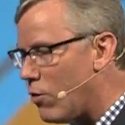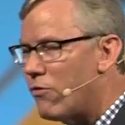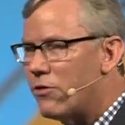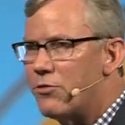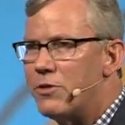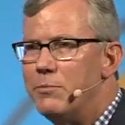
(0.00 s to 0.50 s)

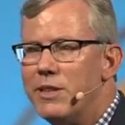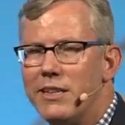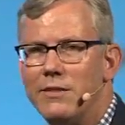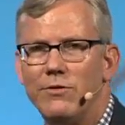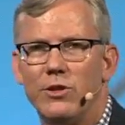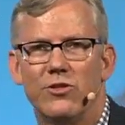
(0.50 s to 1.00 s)
over 3
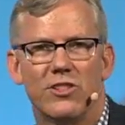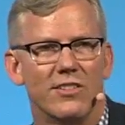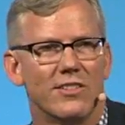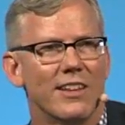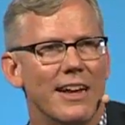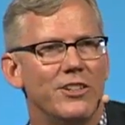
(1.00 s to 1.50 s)
million views on
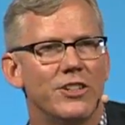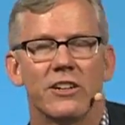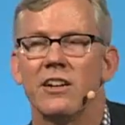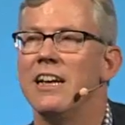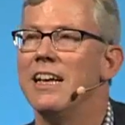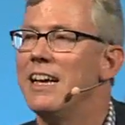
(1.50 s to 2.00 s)
SlideShare.
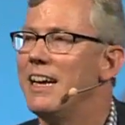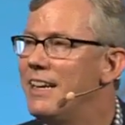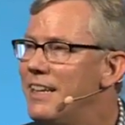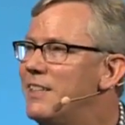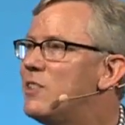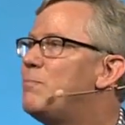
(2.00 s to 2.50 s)
And
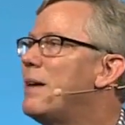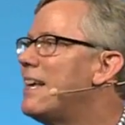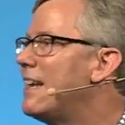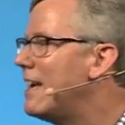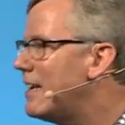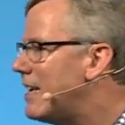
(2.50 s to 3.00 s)
it's been
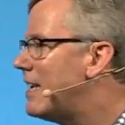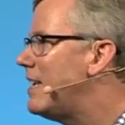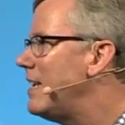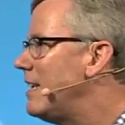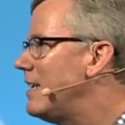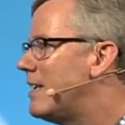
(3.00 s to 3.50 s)
a
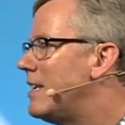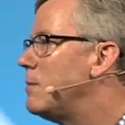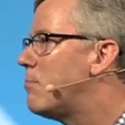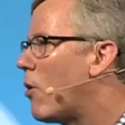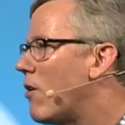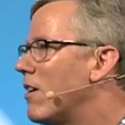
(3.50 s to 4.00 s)
key
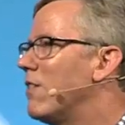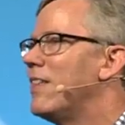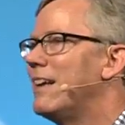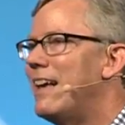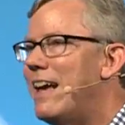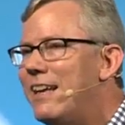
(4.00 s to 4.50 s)
part of
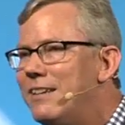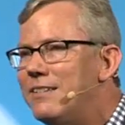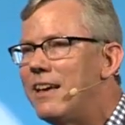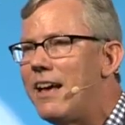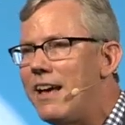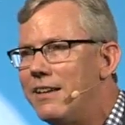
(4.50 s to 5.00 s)
that
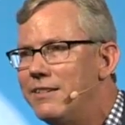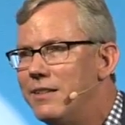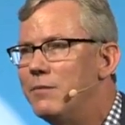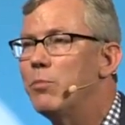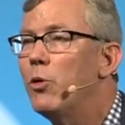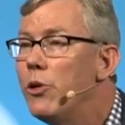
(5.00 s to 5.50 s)
end-to-end
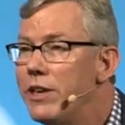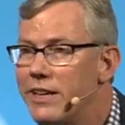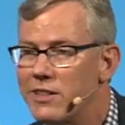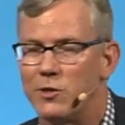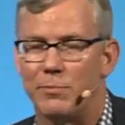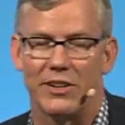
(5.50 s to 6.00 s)
employee
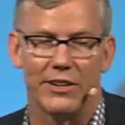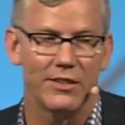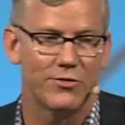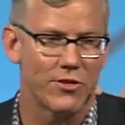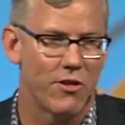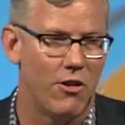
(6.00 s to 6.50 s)
experience
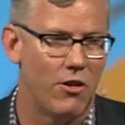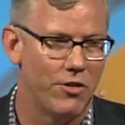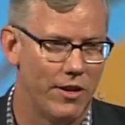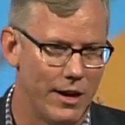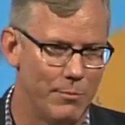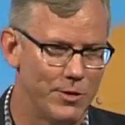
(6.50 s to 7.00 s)
for all
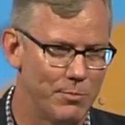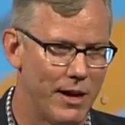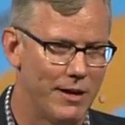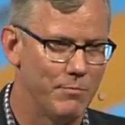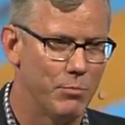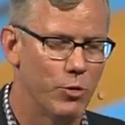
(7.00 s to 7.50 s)
the
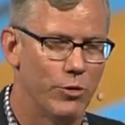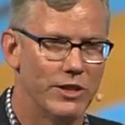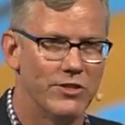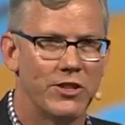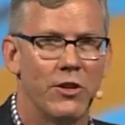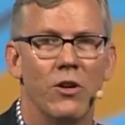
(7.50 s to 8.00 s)
HubSpot
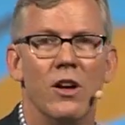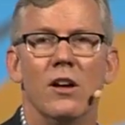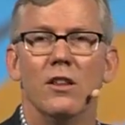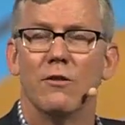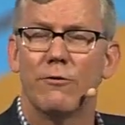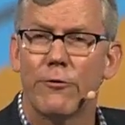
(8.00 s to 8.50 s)
employees. So
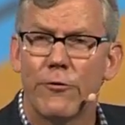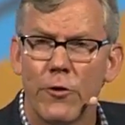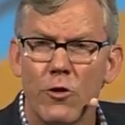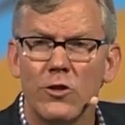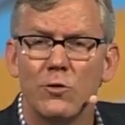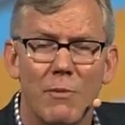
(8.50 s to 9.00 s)
the
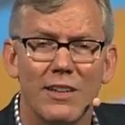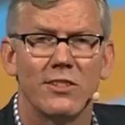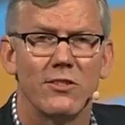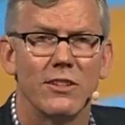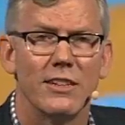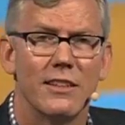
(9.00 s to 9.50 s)
first
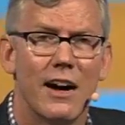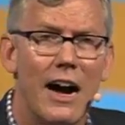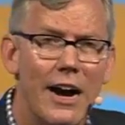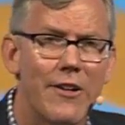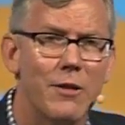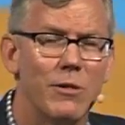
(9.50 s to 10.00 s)
muscle in the
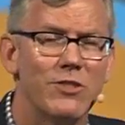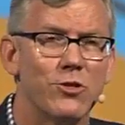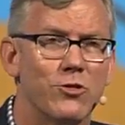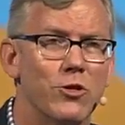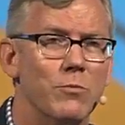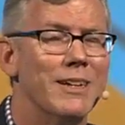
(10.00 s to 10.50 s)
hiring muscle
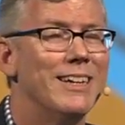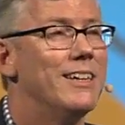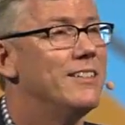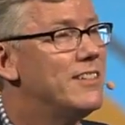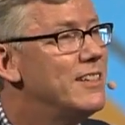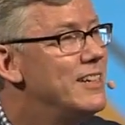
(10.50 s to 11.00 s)
group
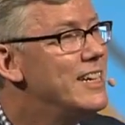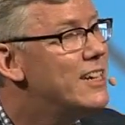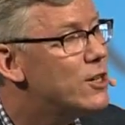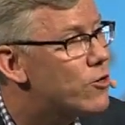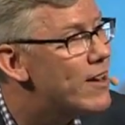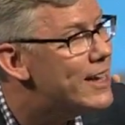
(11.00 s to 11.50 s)
is you need a
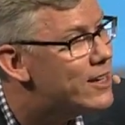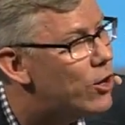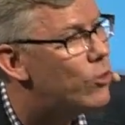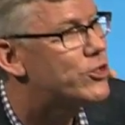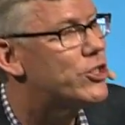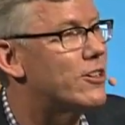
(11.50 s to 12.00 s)
great
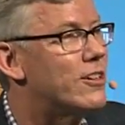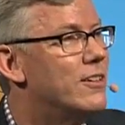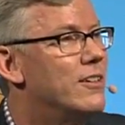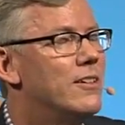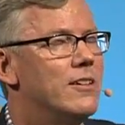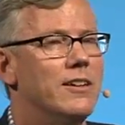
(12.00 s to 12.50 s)
culture,
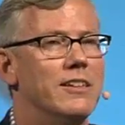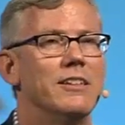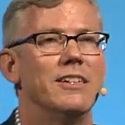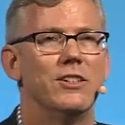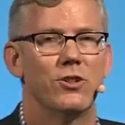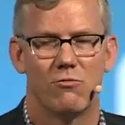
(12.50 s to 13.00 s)
and you
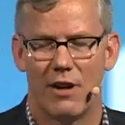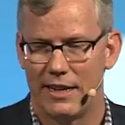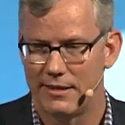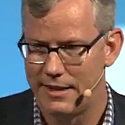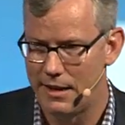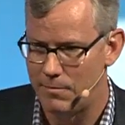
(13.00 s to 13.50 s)
need to write
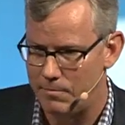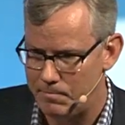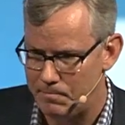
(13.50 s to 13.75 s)
it down.